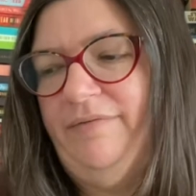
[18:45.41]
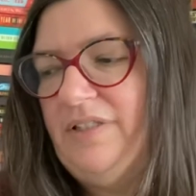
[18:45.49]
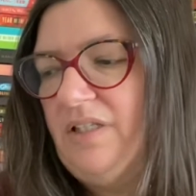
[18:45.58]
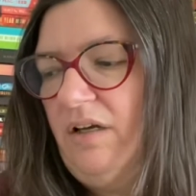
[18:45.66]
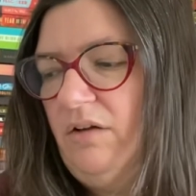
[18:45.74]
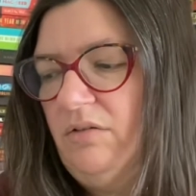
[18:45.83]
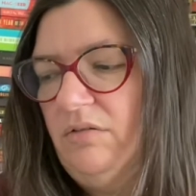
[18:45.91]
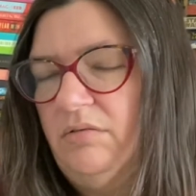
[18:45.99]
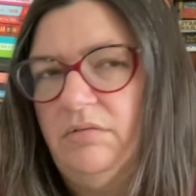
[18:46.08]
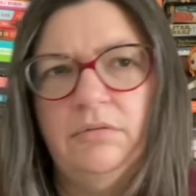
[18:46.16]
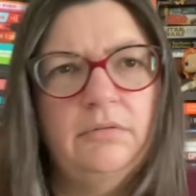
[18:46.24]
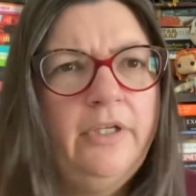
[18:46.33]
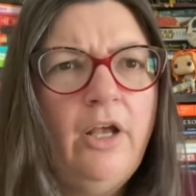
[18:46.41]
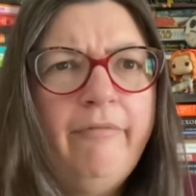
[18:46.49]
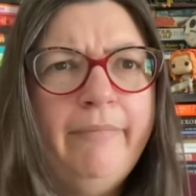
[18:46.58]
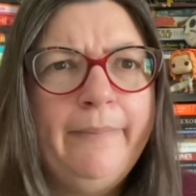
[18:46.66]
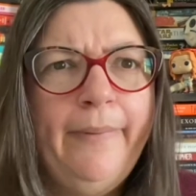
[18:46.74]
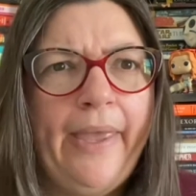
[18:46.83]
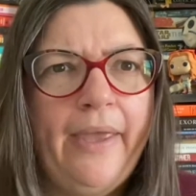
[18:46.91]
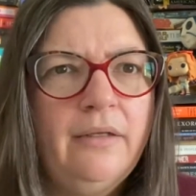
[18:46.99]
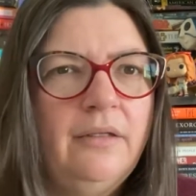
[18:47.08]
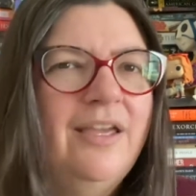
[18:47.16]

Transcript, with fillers: so Get off my back. No.